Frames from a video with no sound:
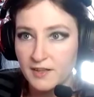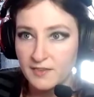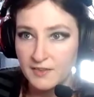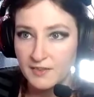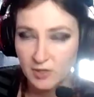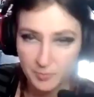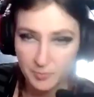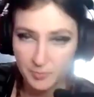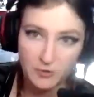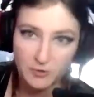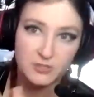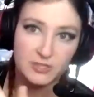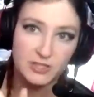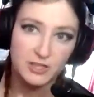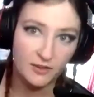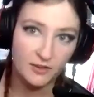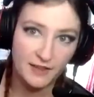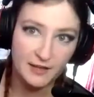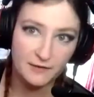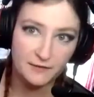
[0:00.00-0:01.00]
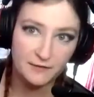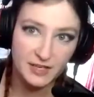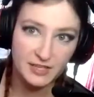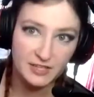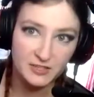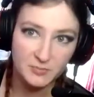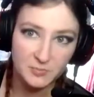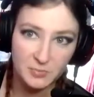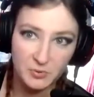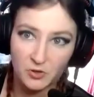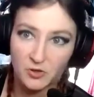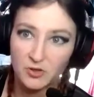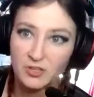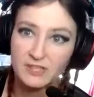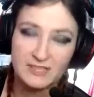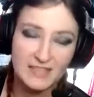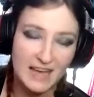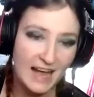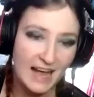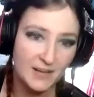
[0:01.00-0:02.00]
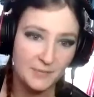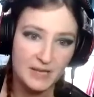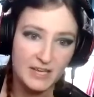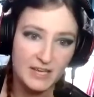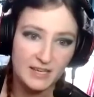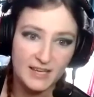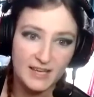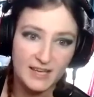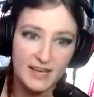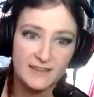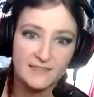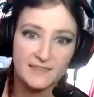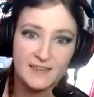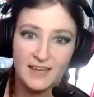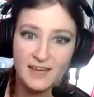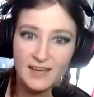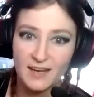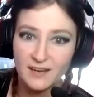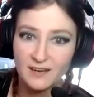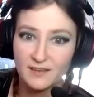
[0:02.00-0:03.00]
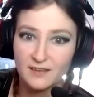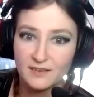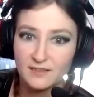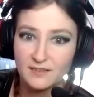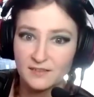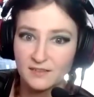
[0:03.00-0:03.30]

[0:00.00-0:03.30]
and they'll post it on their Facebook, tag me in it, and then